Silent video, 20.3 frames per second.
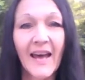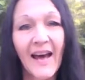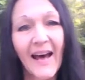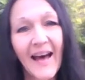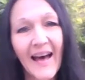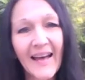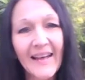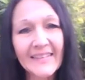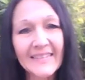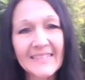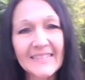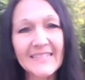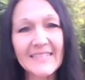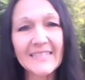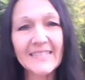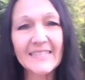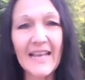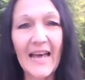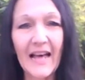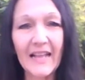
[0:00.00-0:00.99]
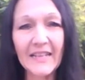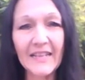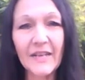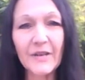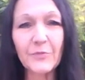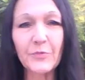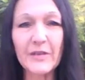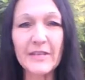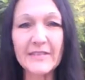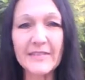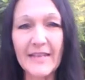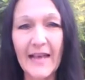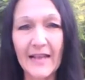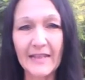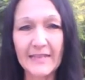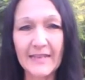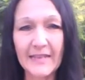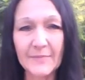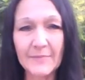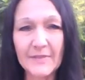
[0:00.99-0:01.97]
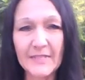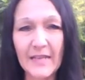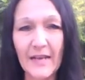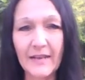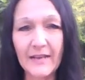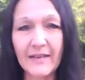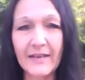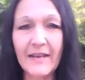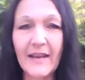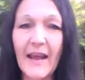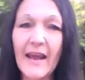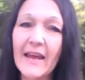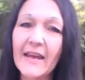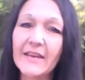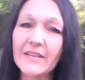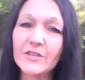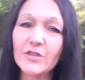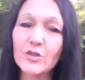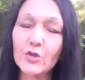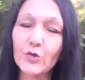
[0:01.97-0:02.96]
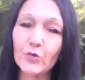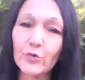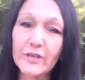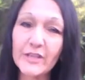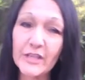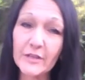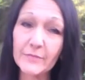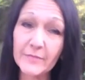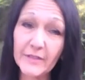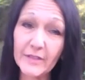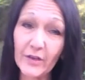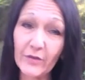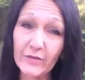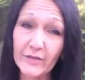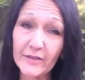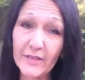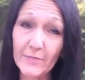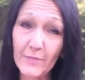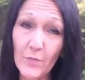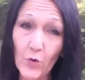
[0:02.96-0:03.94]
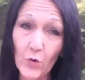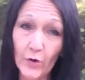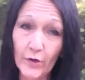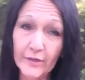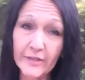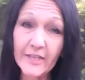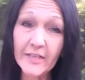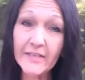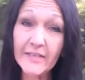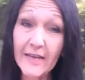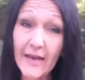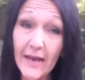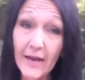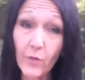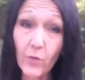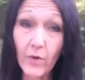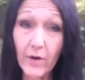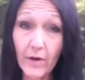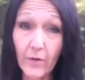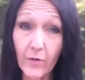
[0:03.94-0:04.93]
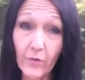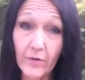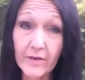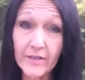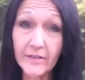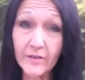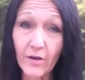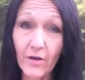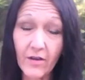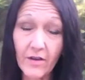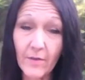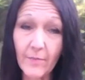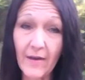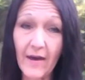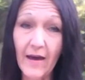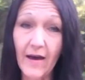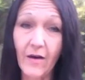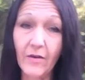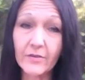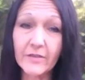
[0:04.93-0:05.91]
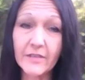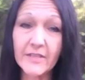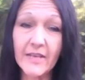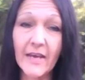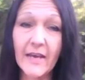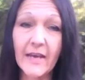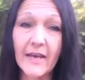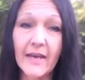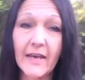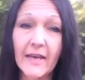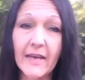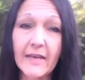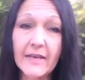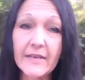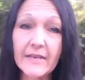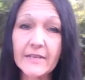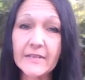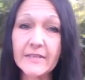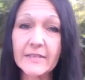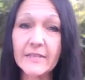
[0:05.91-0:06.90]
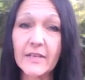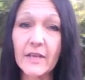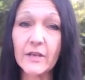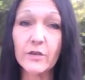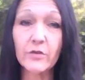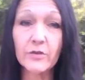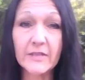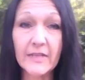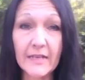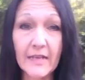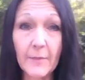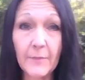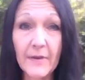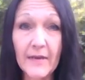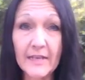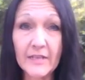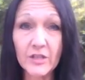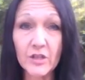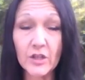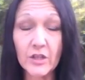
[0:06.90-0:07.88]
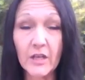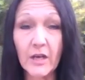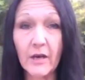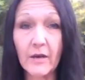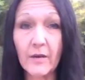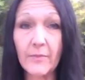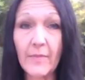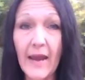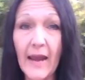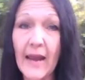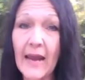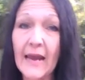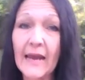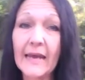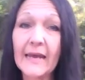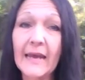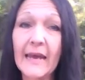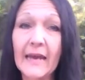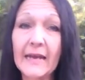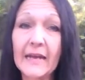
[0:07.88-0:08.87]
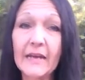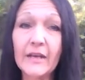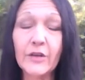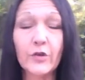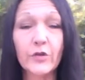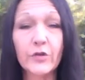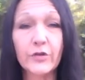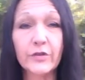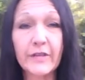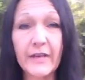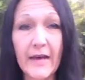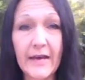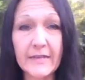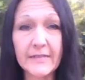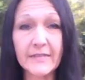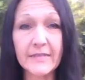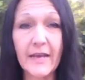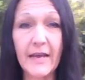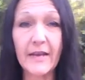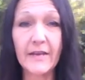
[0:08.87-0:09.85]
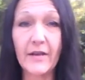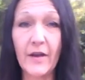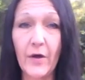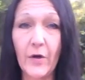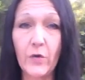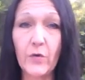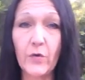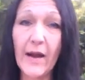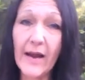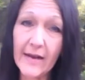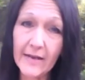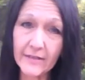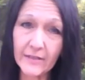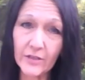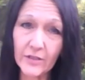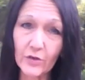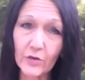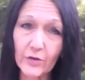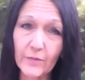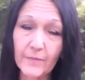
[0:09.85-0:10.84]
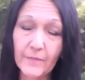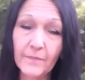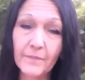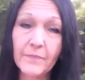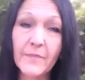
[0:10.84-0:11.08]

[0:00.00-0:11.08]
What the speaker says: Hi, this is Sally with Sally M. Sutton and Jewelry, Gemstones, and more. Today, what I want to talk about is using a pendulum and getting your yes and no answer.